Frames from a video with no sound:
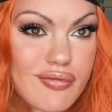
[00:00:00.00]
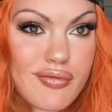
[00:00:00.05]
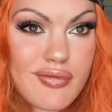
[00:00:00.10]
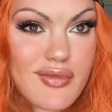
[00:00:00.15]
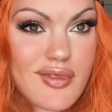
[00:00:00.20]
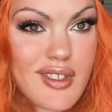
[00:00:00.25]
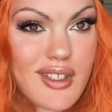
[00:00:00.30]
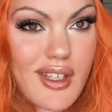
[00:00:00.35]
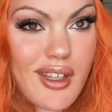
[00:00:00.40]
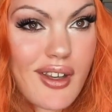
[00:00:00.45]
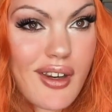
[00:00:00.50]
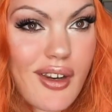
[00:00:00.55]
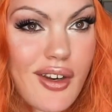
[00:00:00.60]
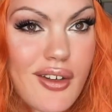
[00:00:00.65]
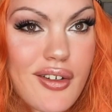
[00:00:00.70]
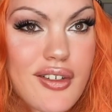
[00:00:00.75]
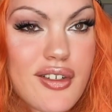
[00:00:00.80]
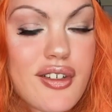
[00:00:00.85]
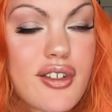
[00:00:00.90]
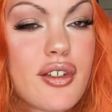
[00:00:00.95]
It's kind of
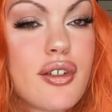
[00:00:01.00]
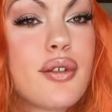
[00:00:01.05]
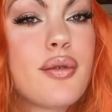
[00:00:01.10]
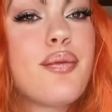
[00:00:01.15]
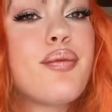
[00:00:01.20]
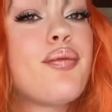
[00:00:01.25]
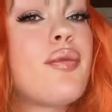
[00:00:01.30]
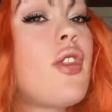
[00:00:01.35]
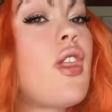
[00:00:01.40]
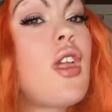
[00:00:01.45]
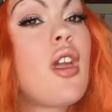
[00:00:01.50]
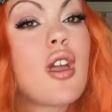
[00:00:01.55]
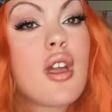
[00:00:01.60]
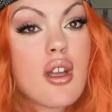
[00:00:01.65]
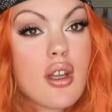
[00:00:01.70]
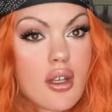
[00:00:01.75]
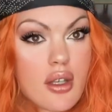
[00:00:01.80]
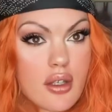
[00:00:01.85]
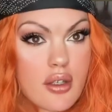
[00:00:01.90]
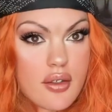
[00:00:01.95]
hard to do.
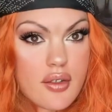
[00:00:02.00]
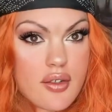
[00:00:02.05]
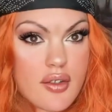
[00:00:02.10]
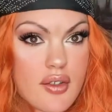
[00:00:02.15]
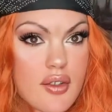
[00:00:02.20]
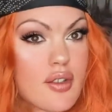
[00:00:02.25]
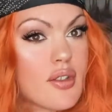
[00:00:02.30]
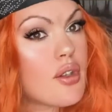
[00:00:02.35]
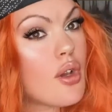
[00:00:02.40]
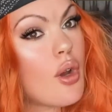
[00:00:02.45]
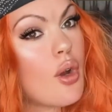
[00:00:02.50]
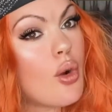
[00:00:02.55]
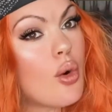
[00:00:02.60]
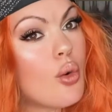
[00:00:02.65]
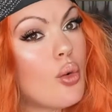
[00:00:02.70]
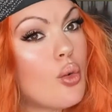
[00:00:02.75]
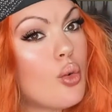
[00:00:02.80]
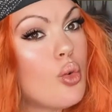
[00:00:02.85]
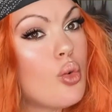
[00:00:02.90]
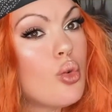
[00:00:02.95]

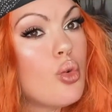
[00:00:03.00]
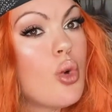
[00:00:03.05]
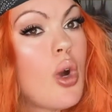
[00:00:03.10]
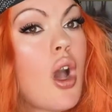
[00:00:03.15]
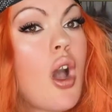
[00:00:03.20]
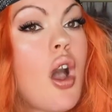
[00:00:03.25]
So,